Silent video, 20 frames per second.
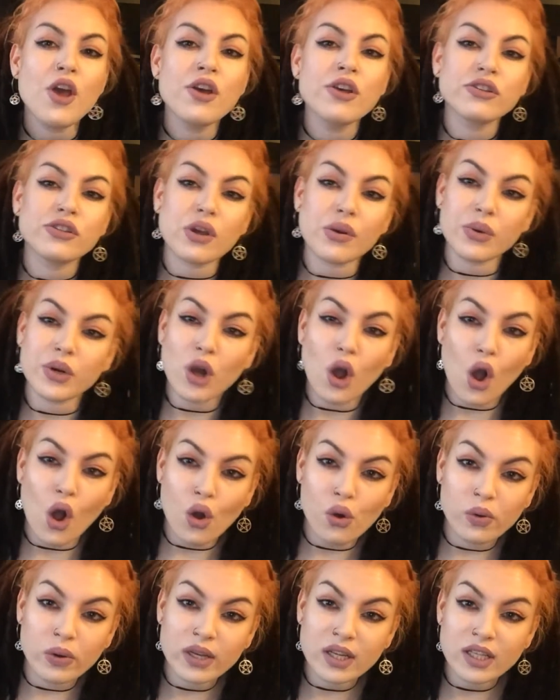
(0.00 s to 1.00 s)
So I would
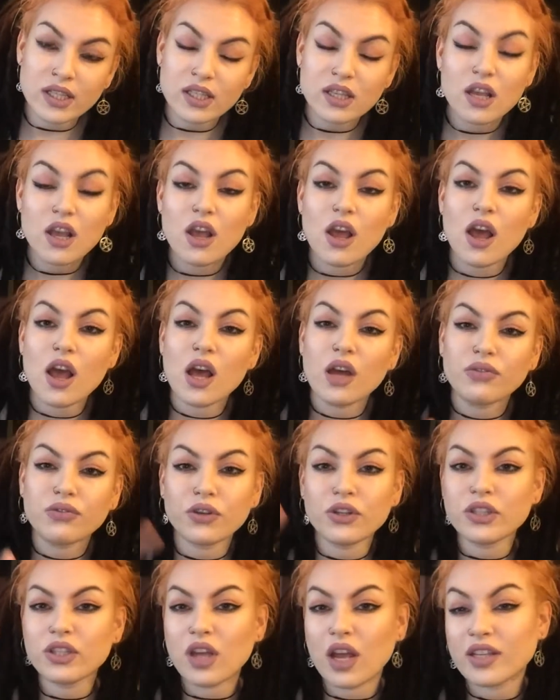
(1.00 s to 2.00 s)
always,
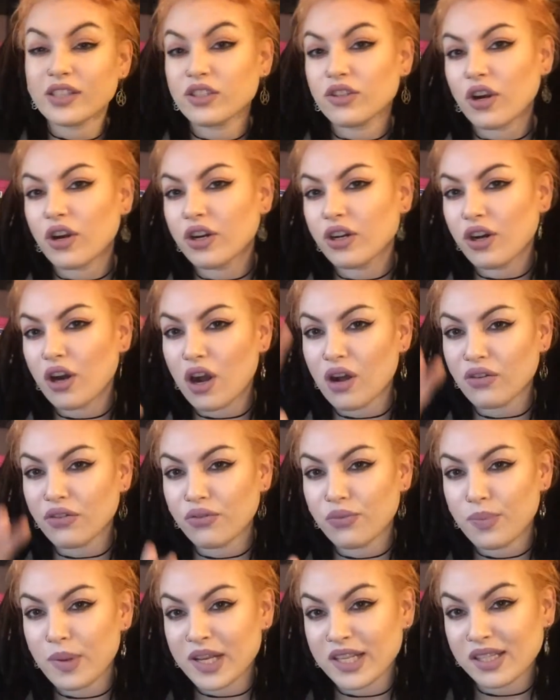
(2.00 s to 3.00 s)
first, I started
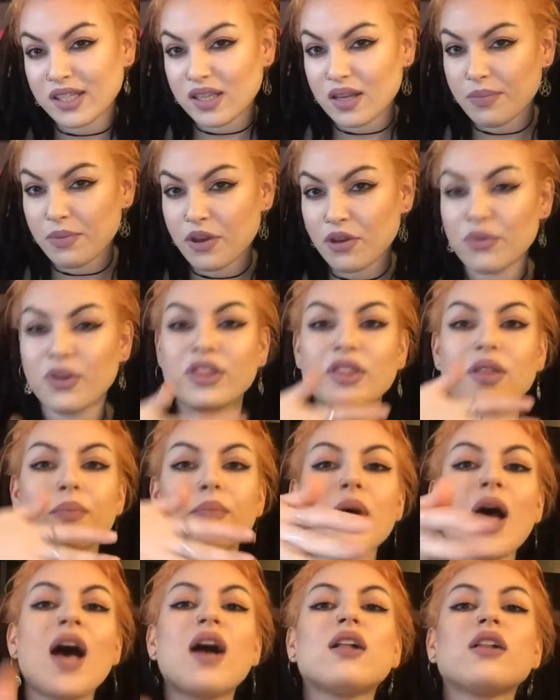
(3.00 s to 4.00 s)
off by sleeping with the
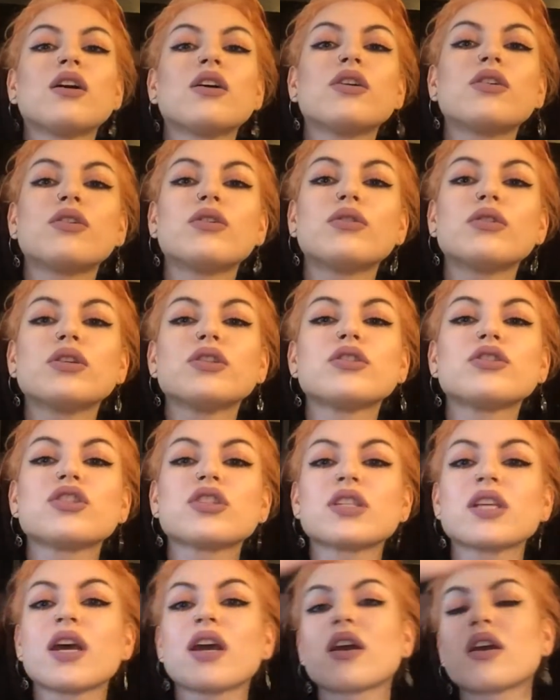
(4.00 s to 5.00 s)
pillow,
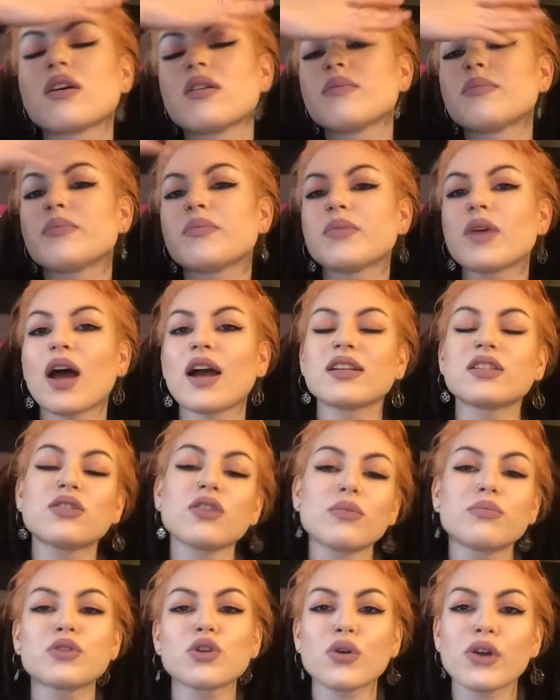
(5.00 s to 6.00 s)
just like,
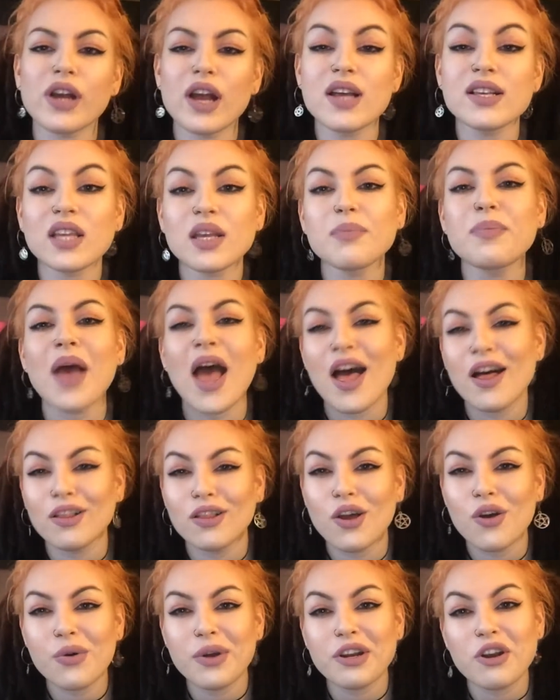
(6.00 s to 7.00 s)
I'm sorry, I say
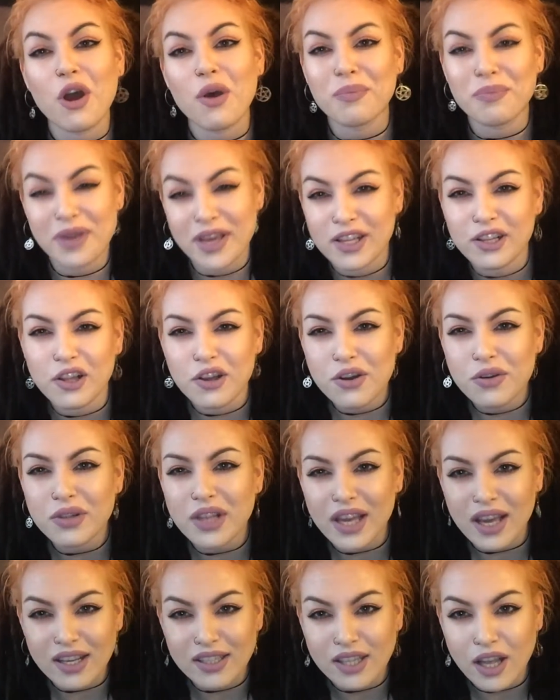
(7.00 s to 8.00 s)
pillow and not pillow,
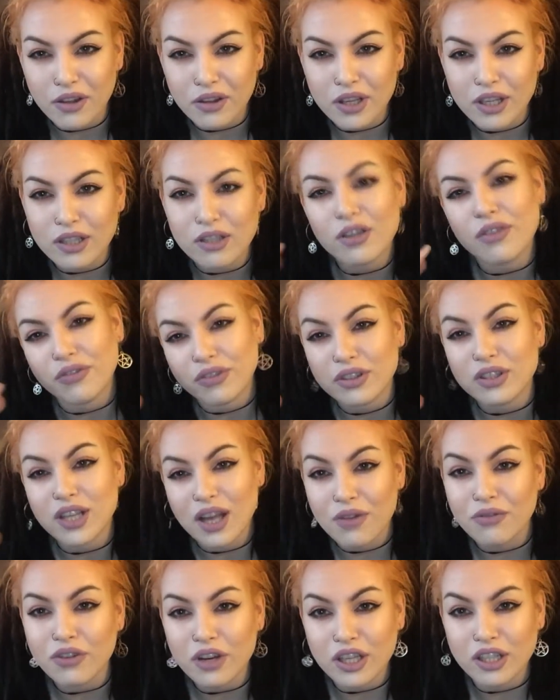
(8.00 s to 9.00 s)
like I
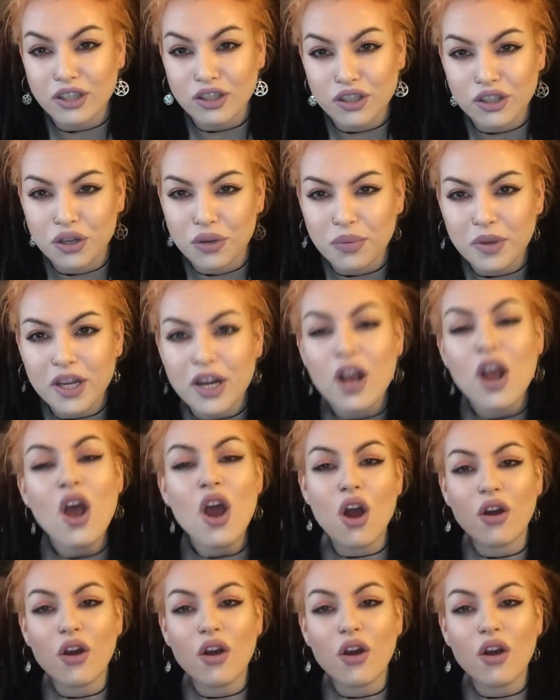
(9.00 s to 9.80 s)
sound fucking stupid.